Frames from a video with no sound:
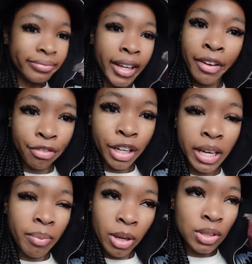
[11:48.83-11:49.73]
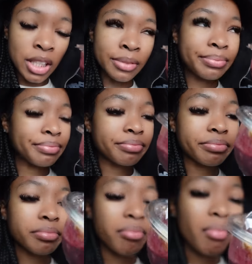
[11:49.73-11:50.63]
It freaking melted.
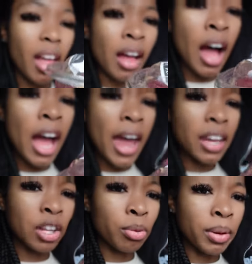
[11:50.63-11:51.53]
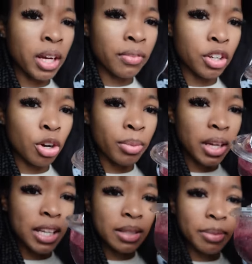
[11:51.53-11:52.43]
I ate a little bit of it though, but
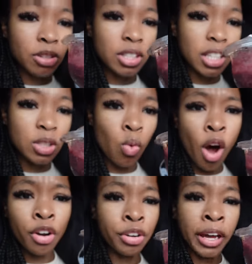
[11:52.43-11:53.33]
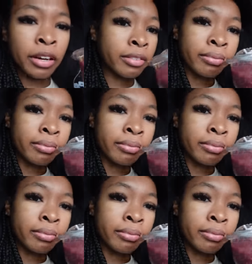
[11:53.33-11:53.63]
it melted. It's water now.